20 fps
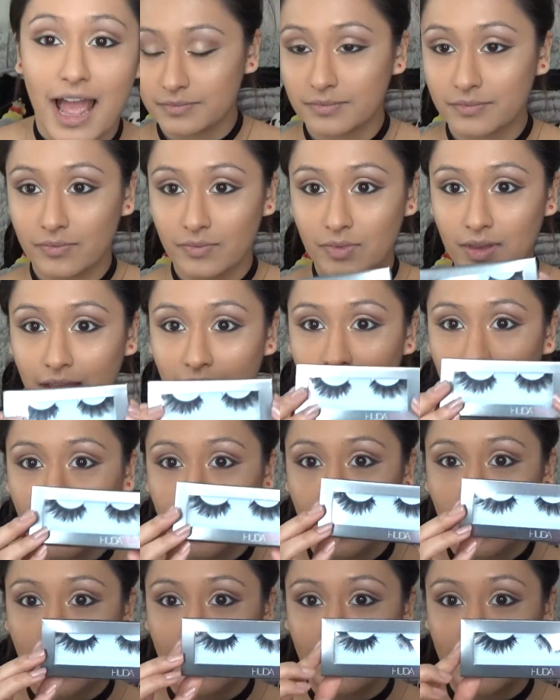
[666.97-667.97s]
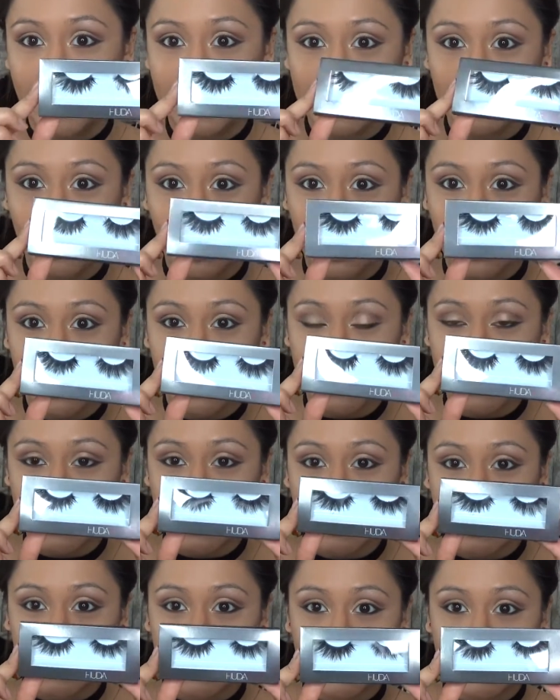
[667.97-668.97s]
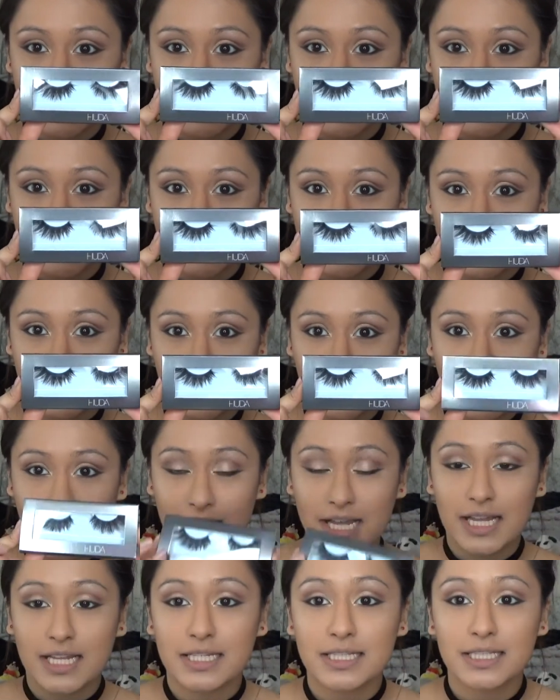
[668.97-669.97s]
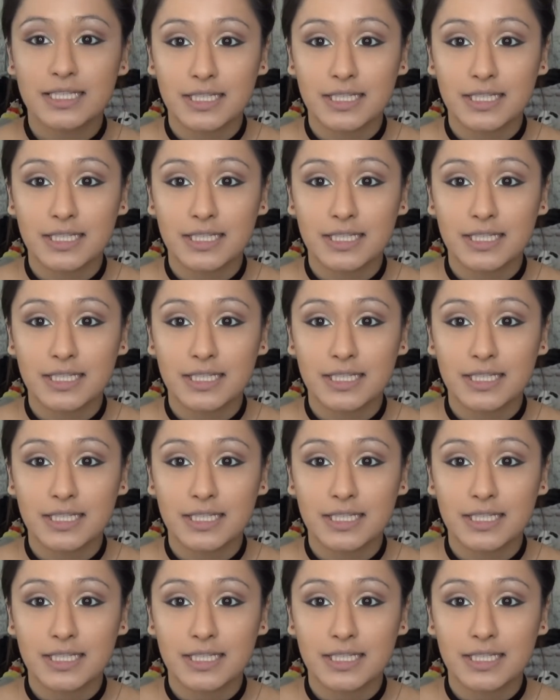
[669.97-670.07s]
and these lashes are just unbelievable.